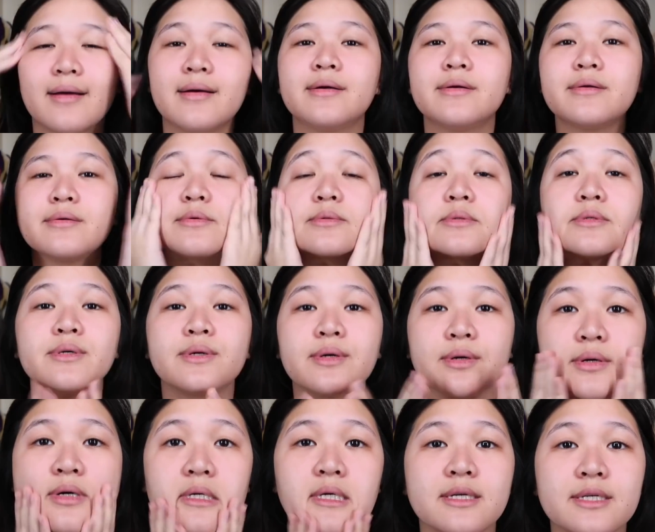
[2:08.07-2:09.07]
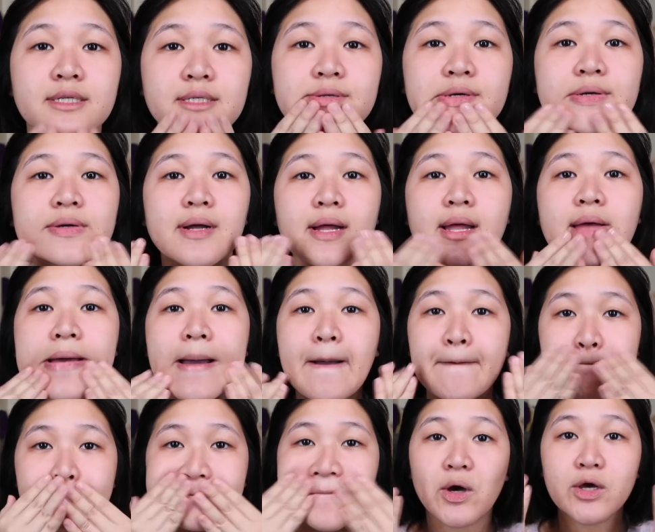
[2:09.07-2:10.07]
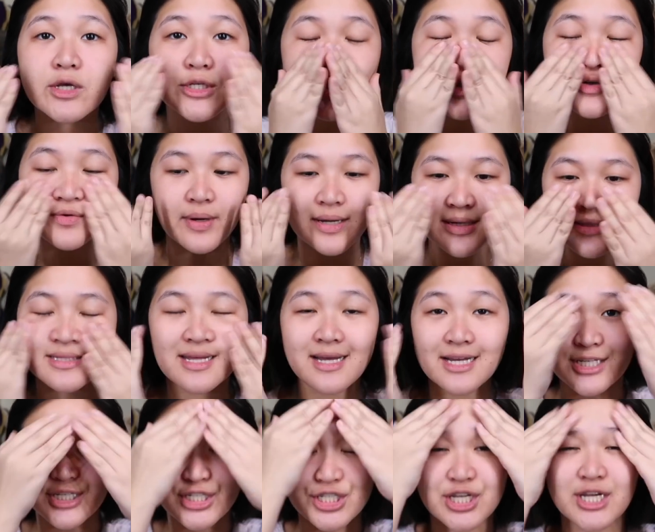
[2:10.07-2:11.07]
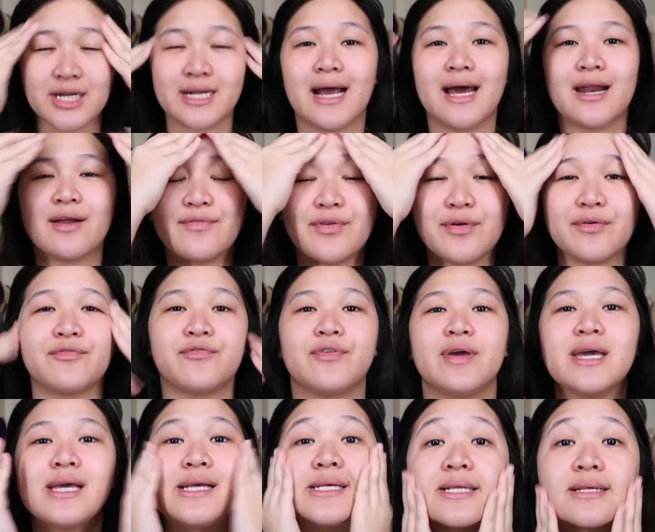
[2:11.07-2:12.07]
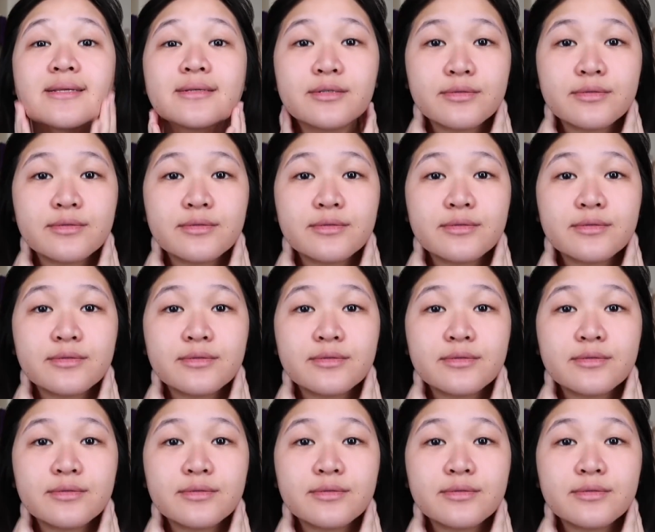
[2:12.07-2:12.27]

Okay, so moisturize that shit out of your face.